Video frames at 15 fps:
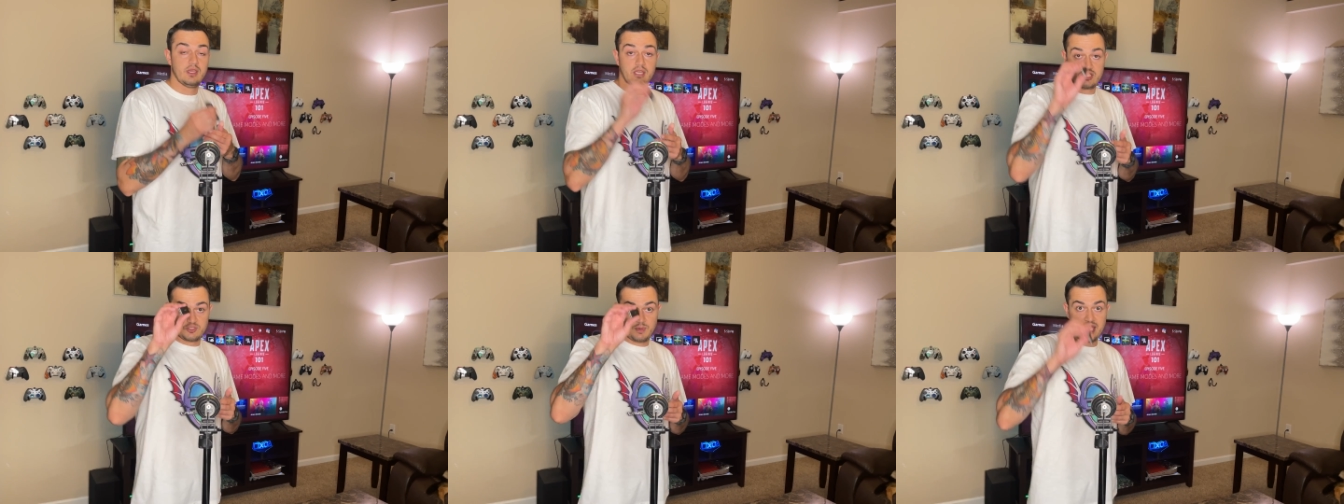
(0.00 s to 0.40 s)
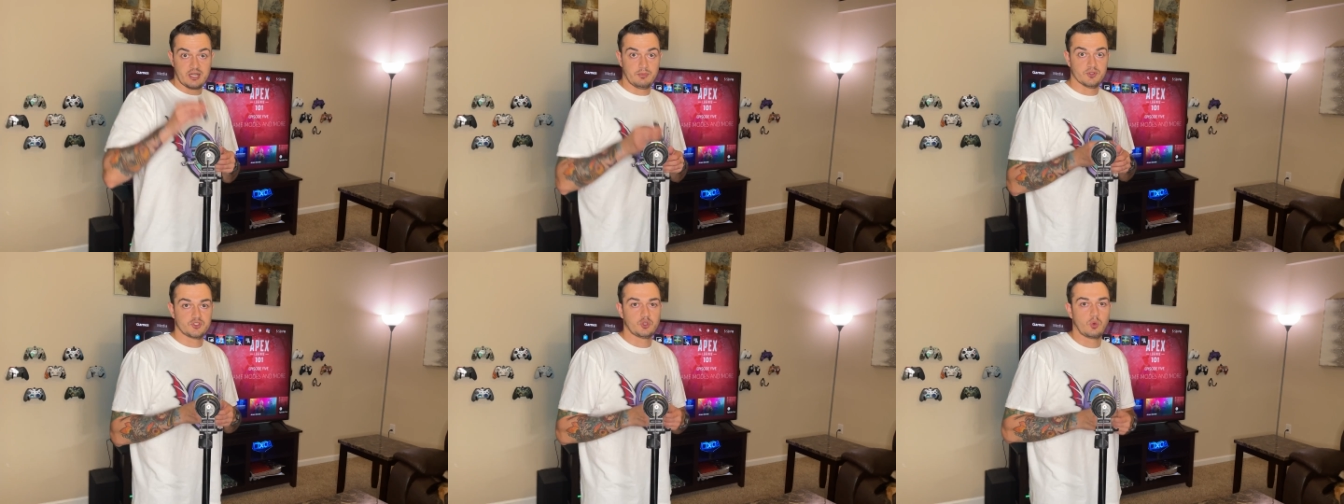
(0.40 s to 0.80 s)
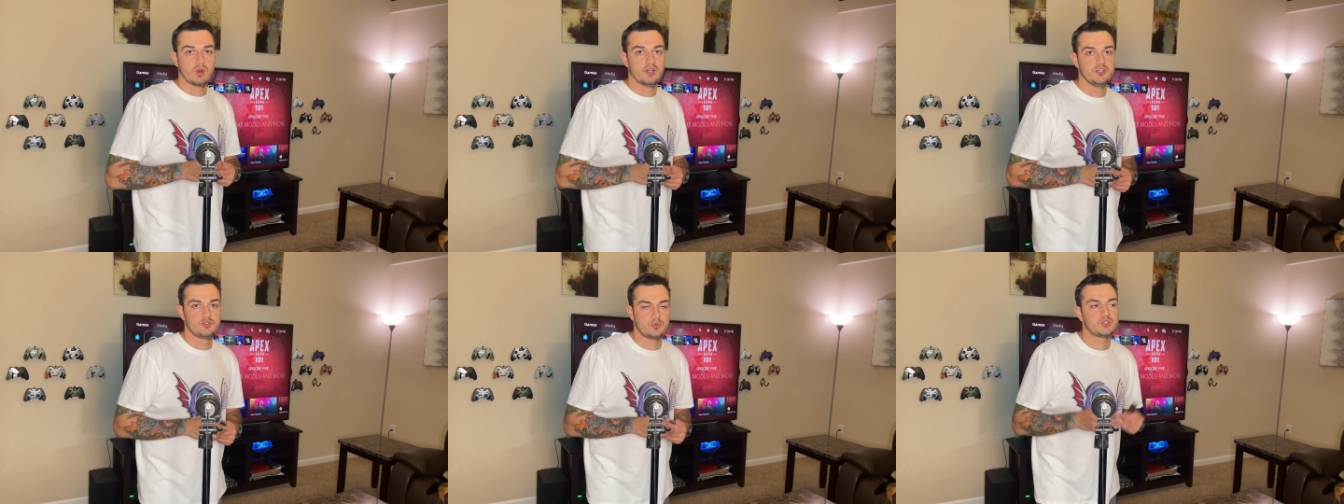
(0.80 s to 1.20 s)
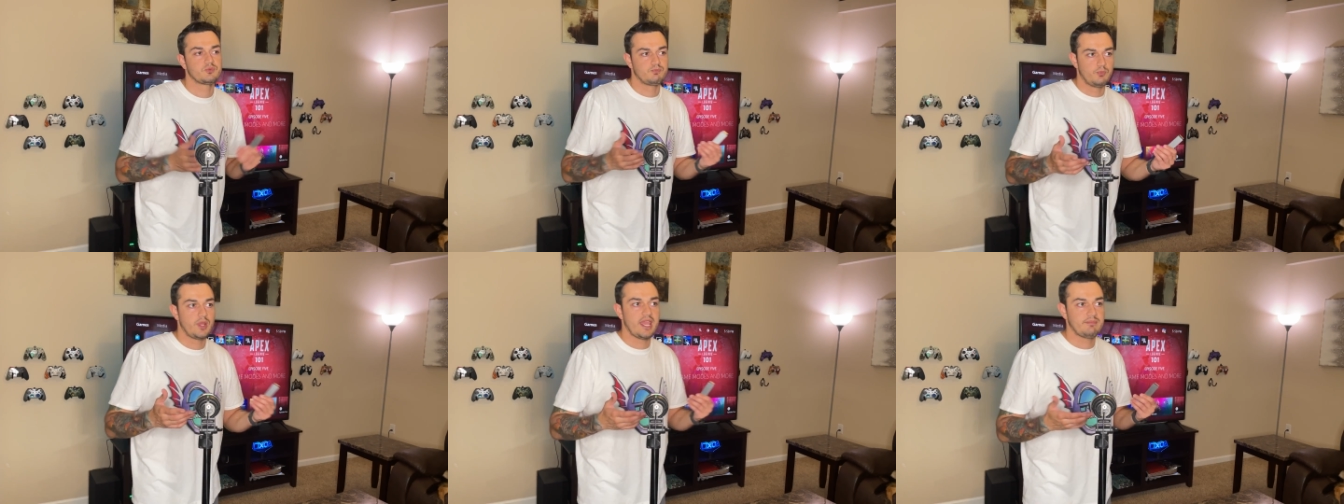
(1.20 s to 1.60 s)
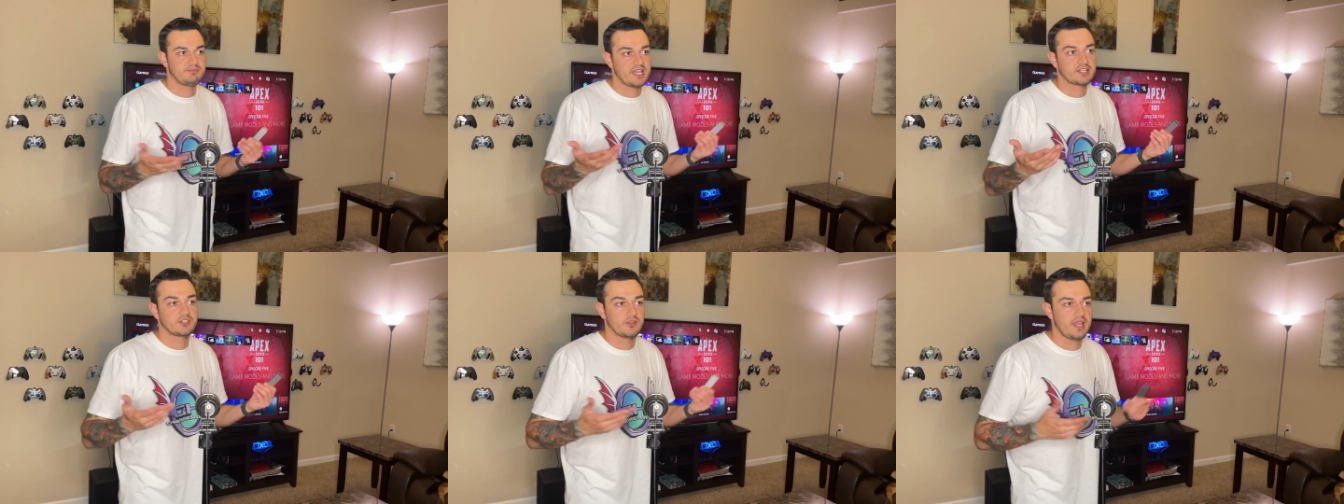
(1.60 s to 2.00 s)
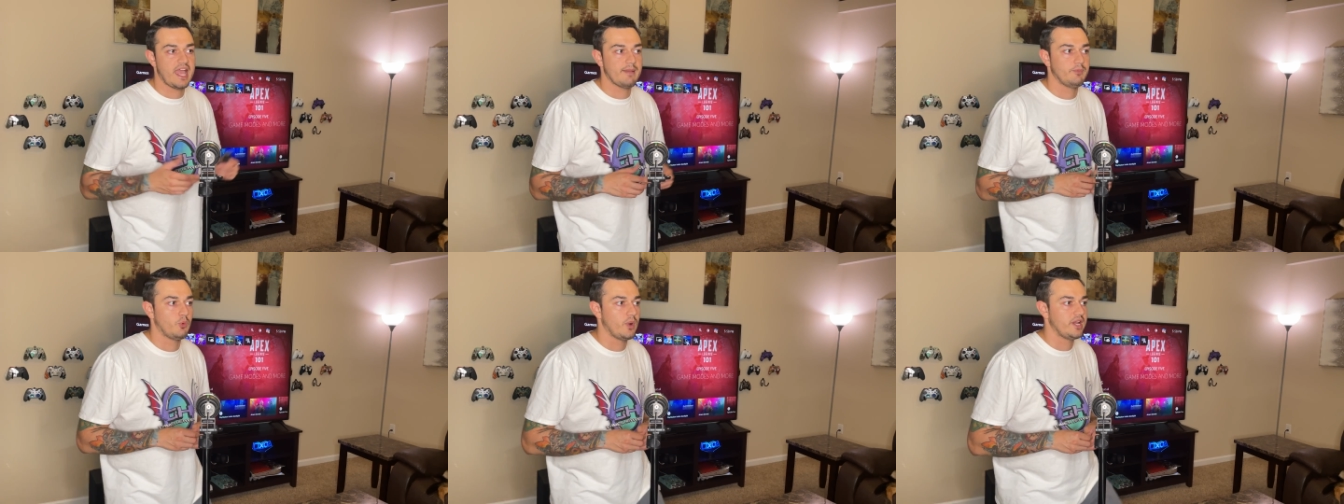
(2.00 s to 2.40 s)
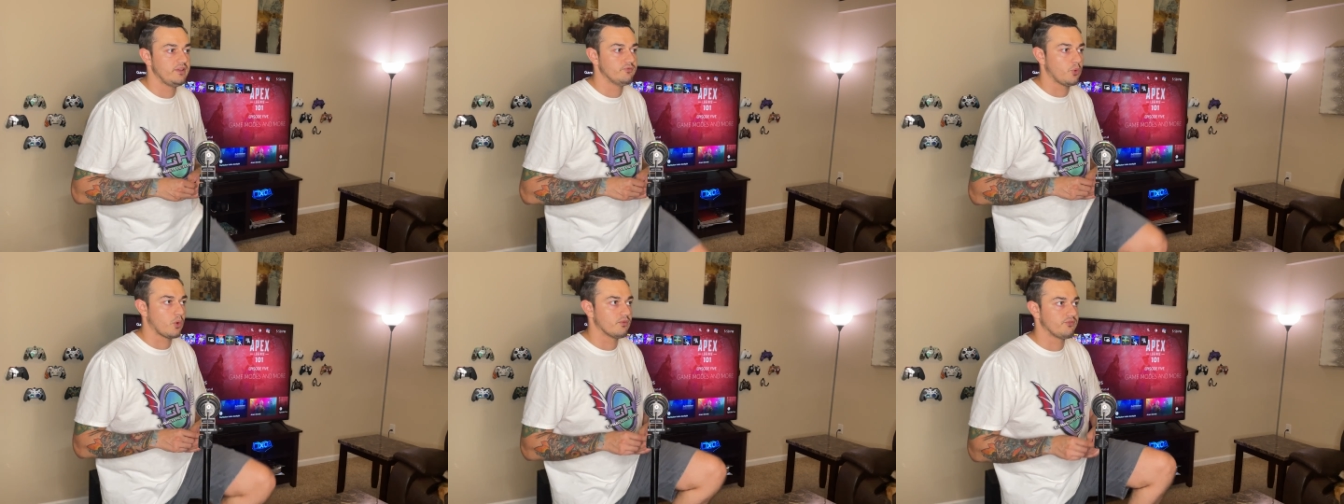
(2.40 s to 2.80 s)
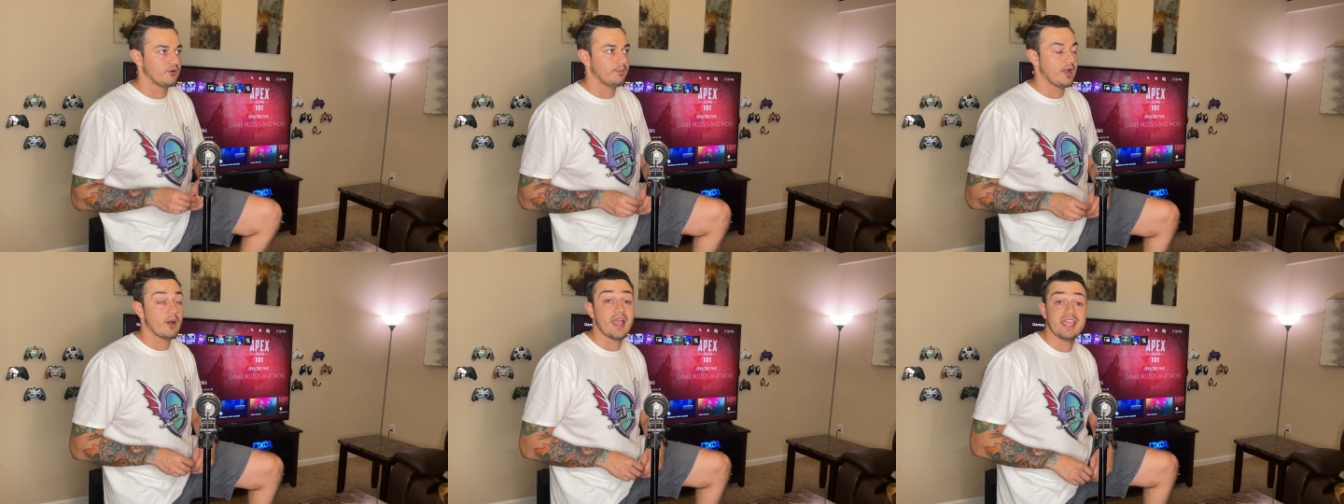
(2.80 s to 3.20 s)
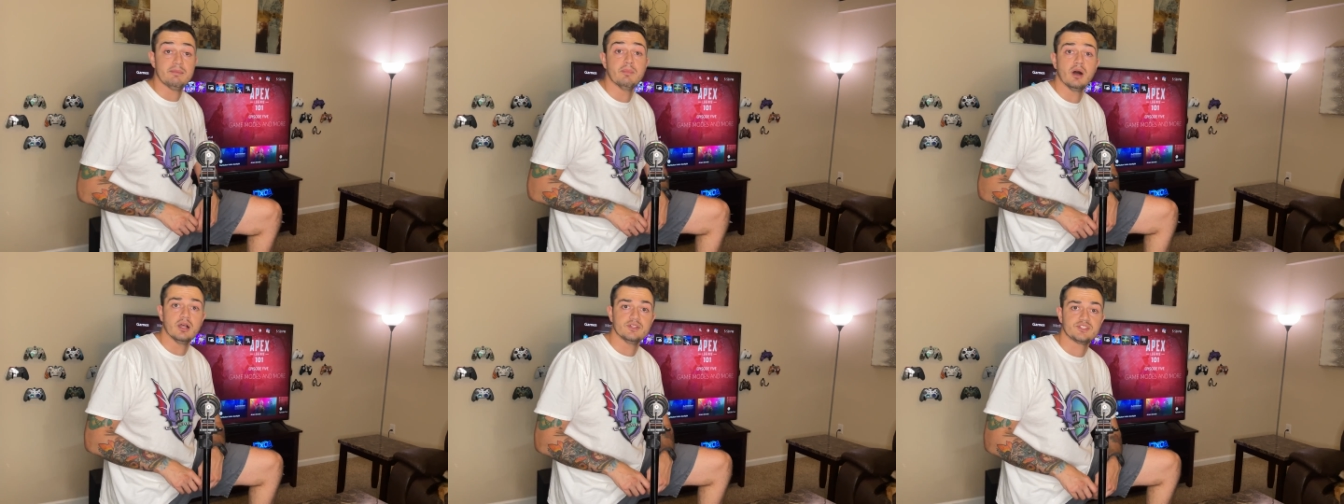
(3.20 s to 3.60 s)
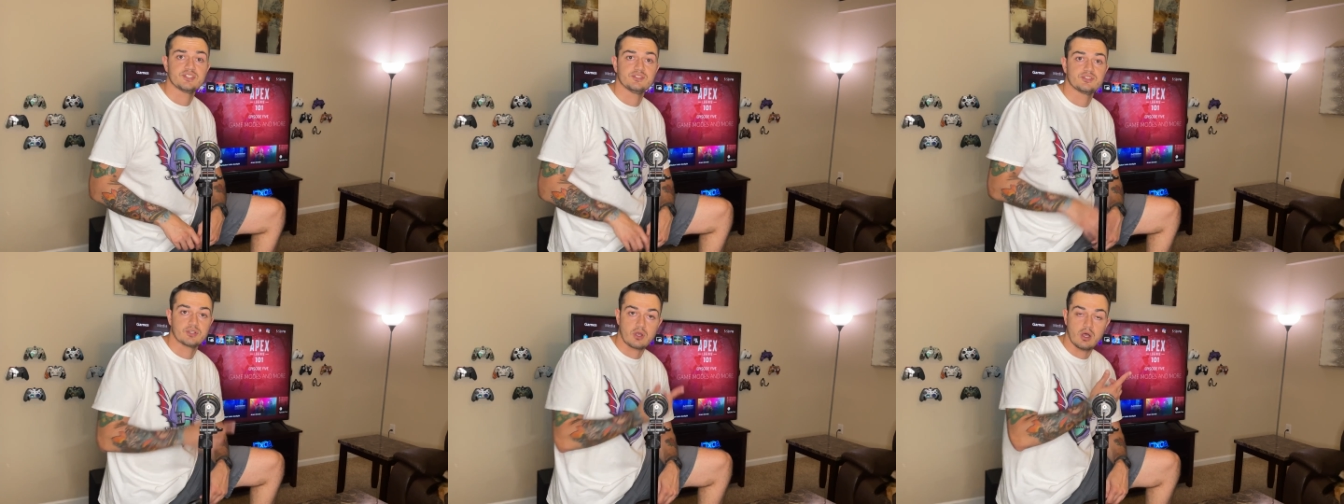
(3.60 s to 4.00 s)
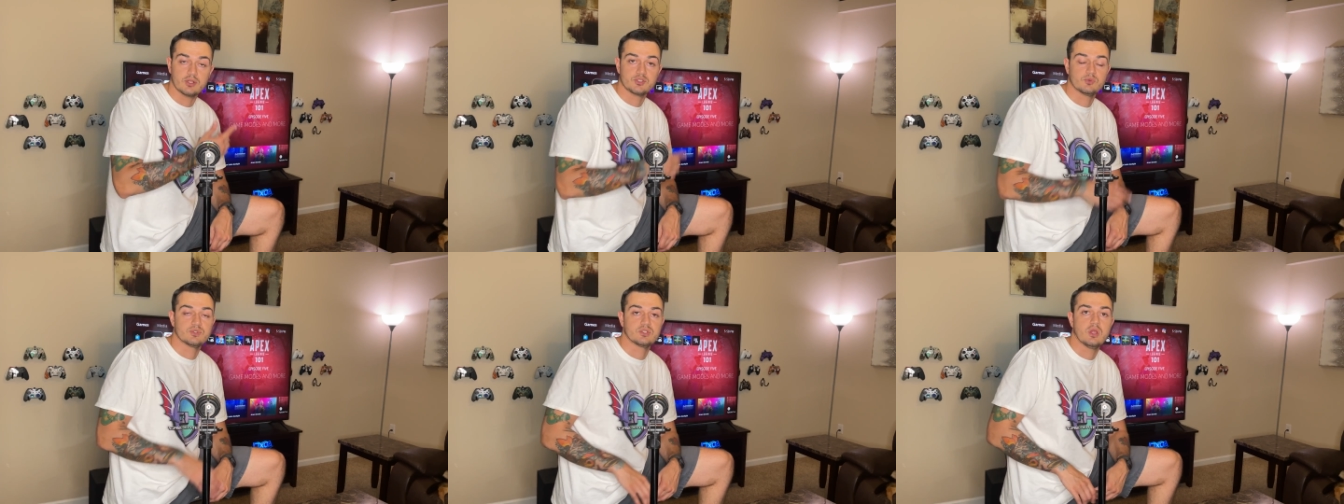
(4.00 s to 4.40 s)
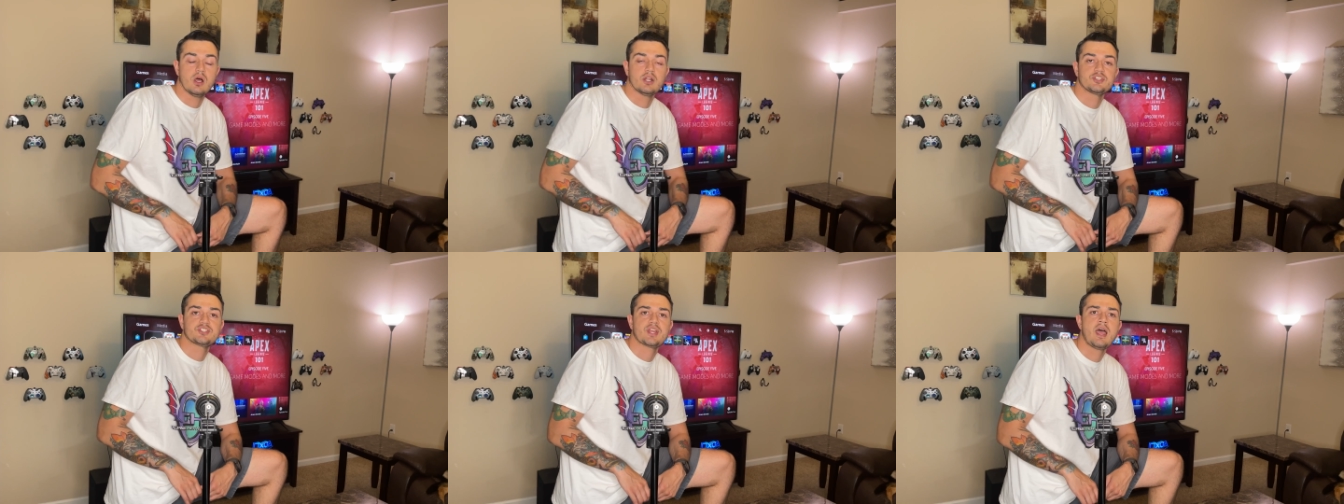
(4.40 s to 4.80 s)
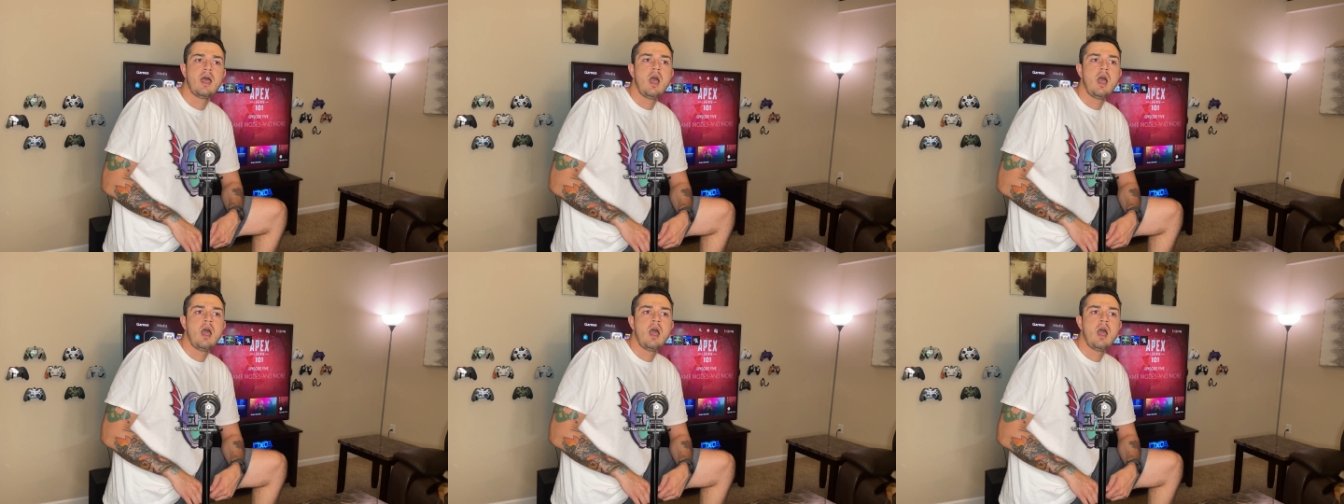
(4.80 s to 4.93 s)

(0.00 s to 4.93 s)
expandable storage, which we technically have been waiting for for about eight months since the console was launched.